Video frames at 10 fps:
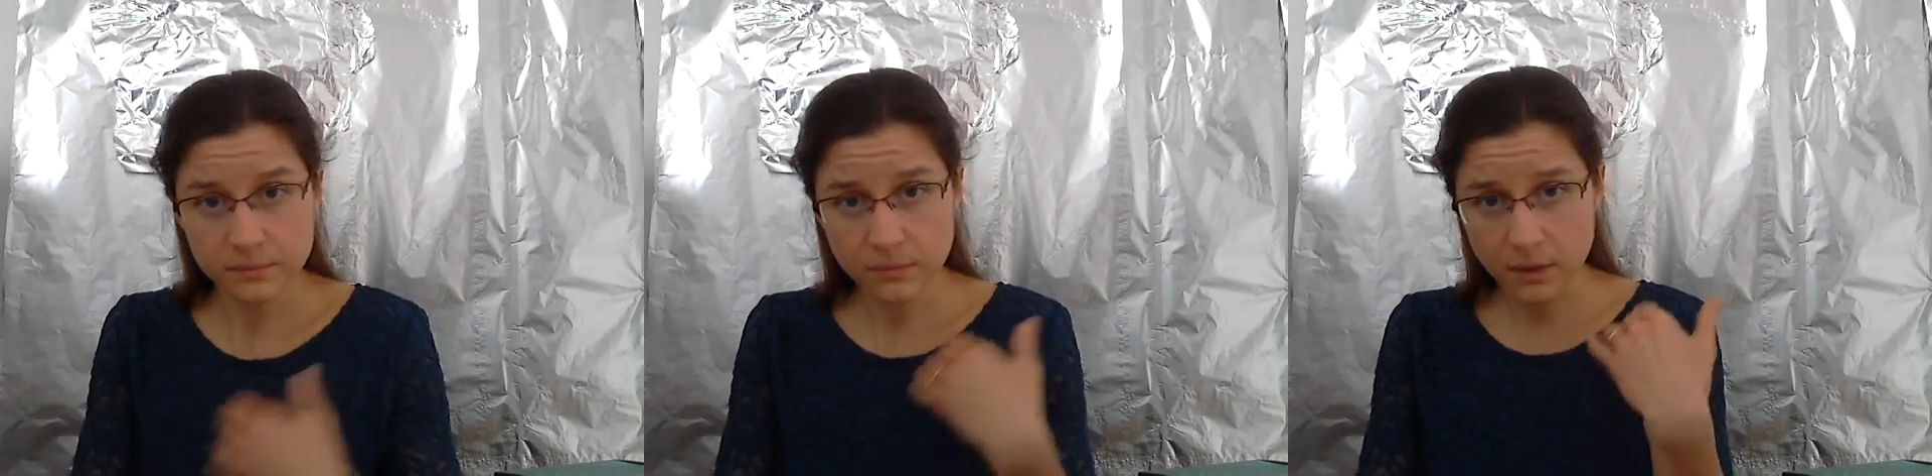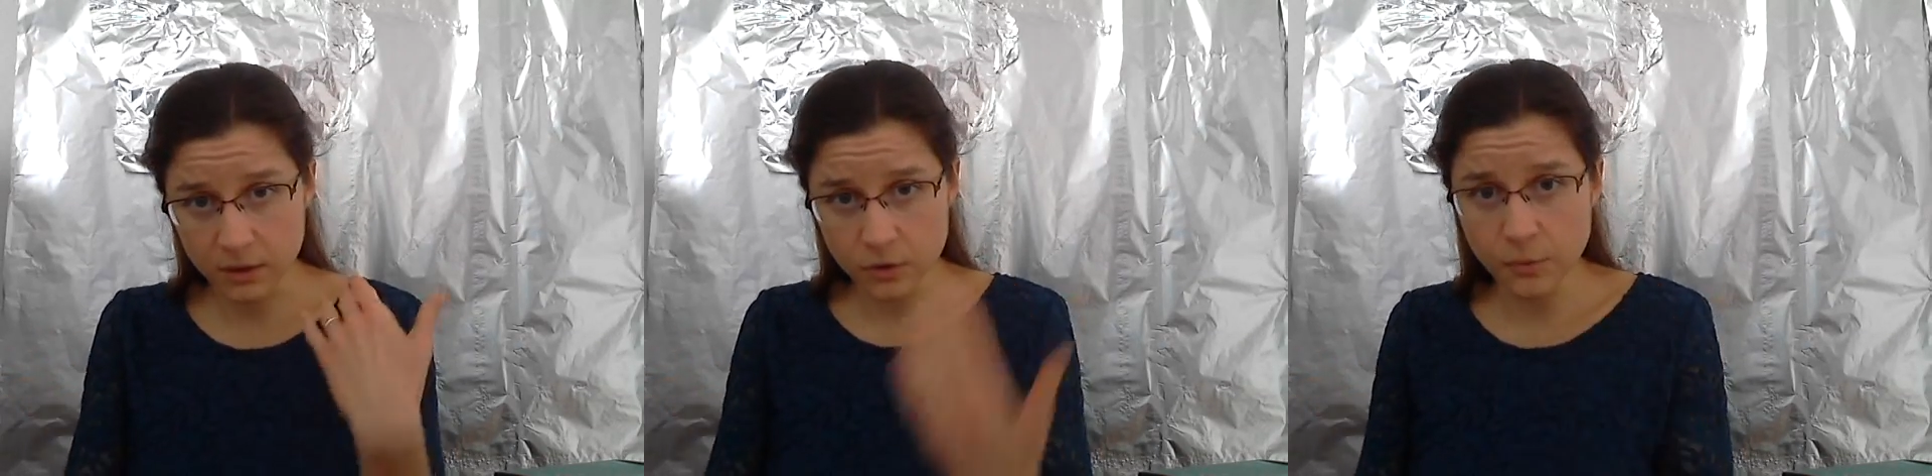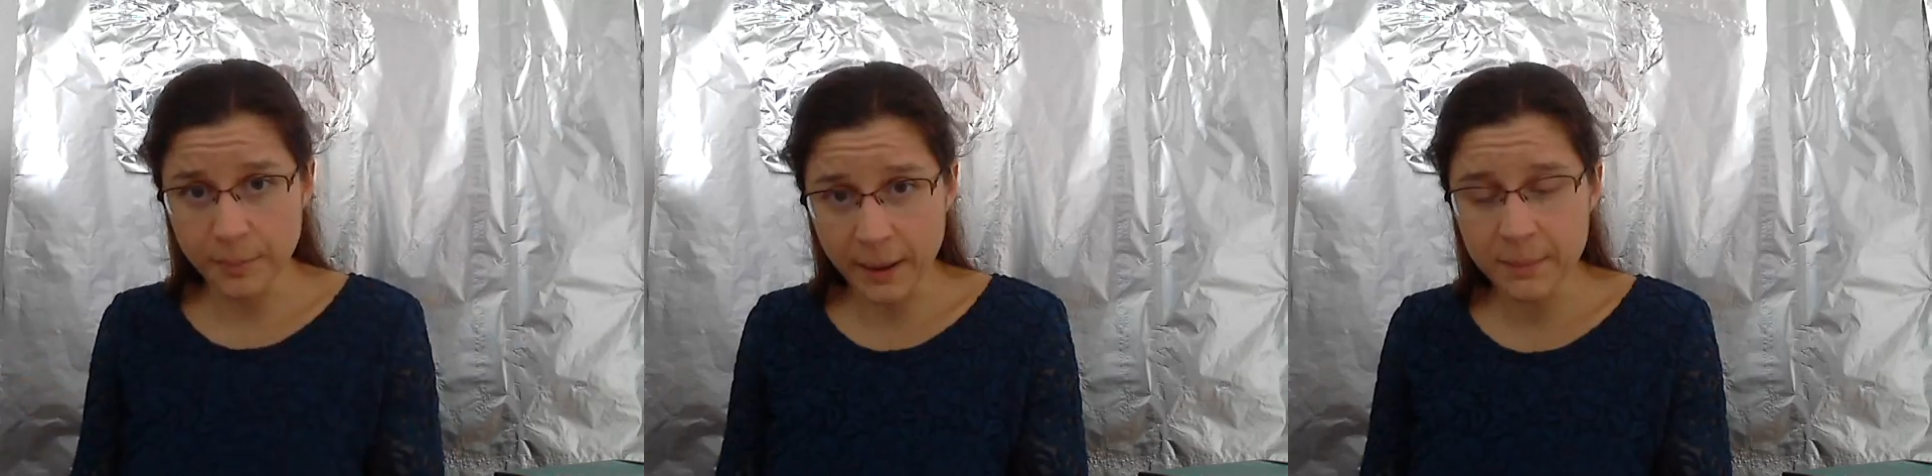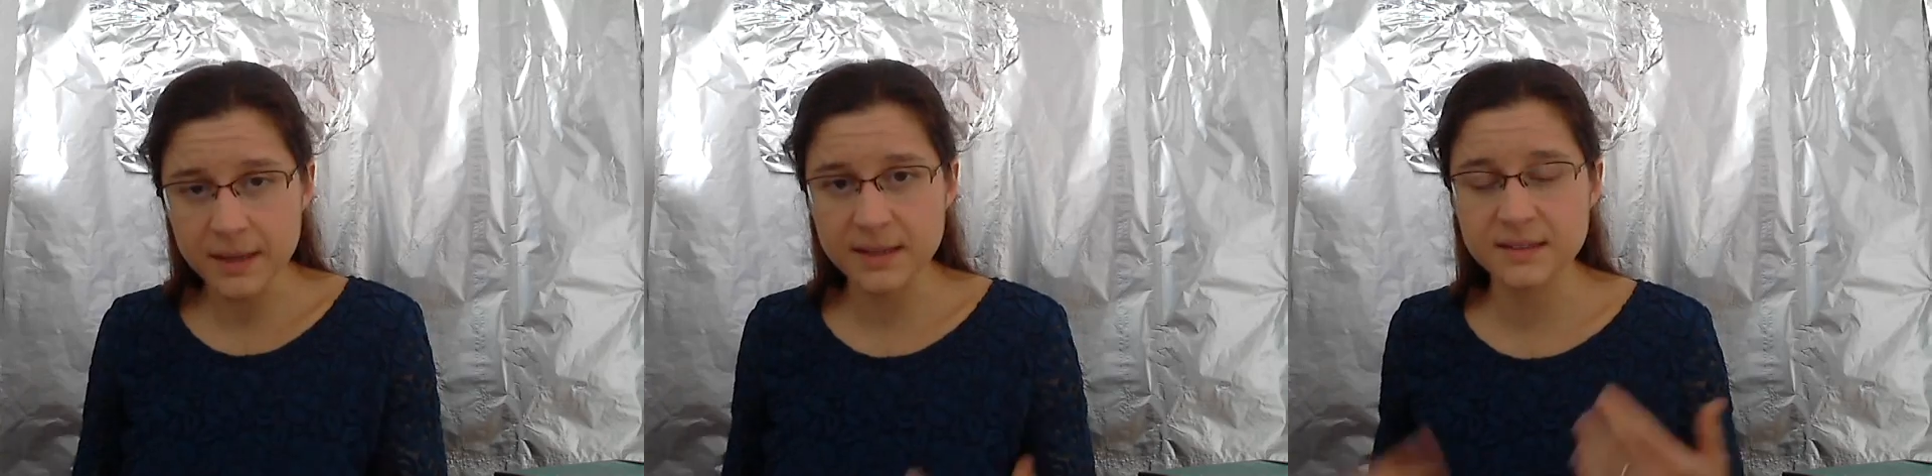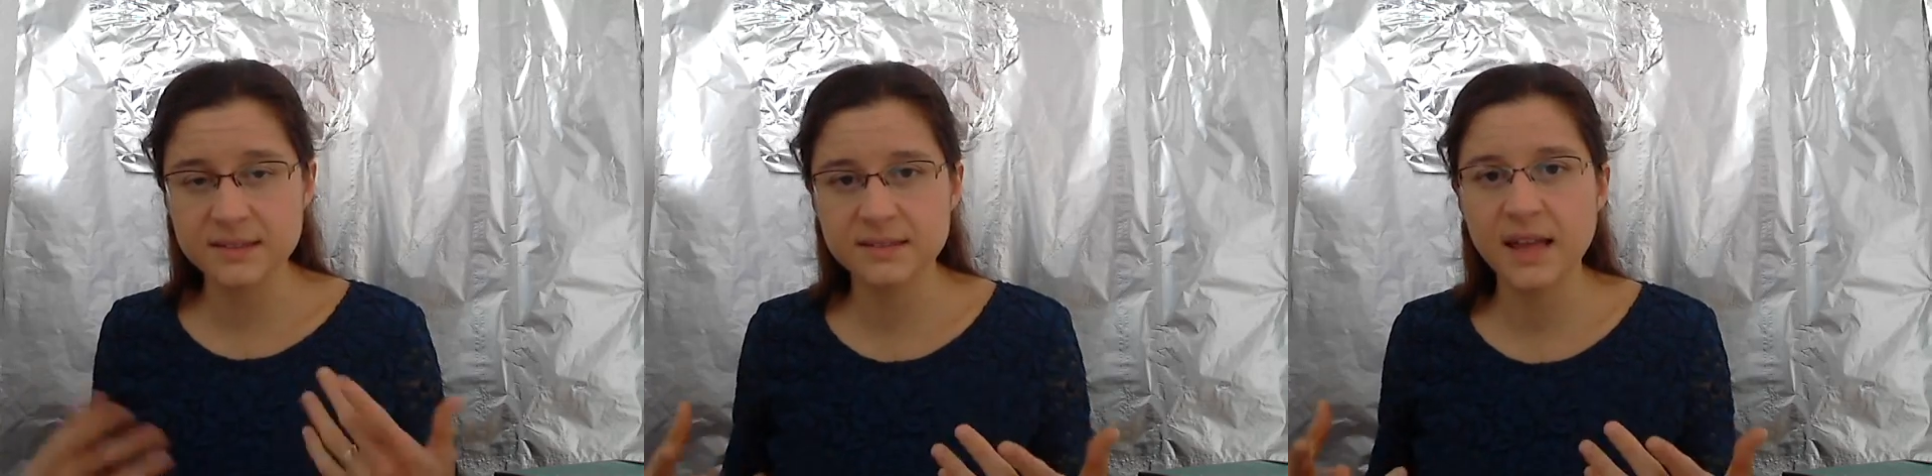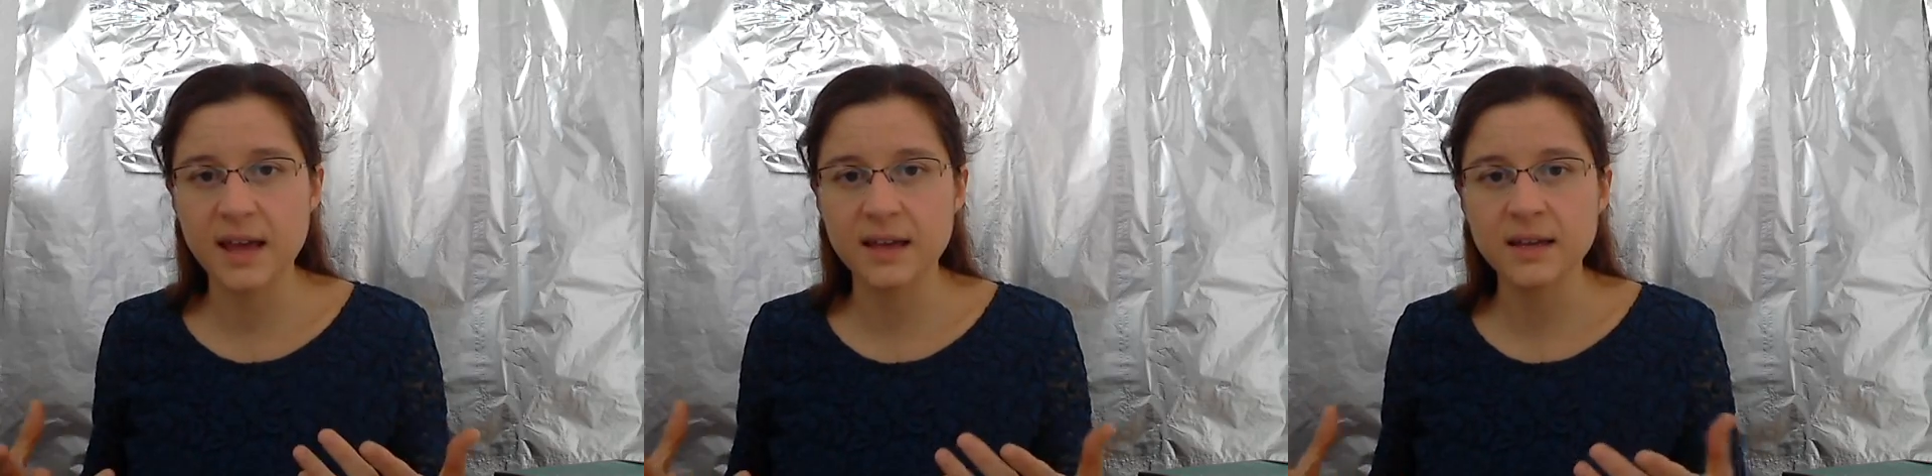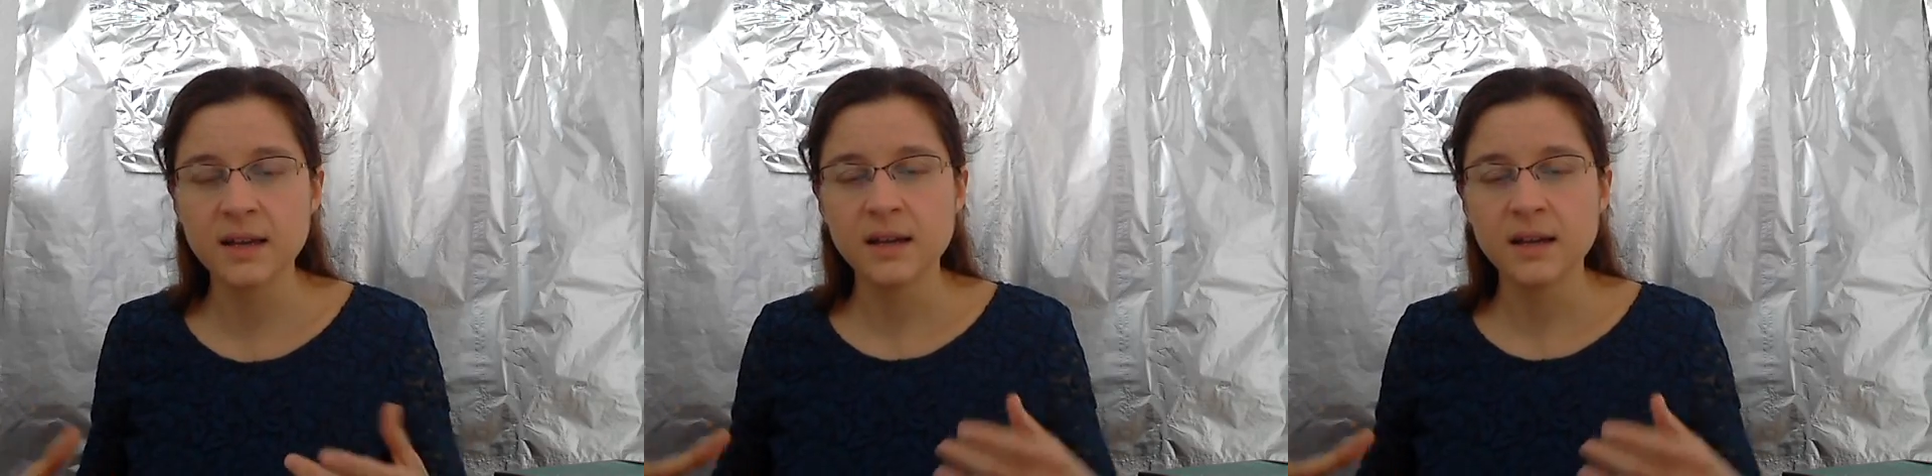go public and say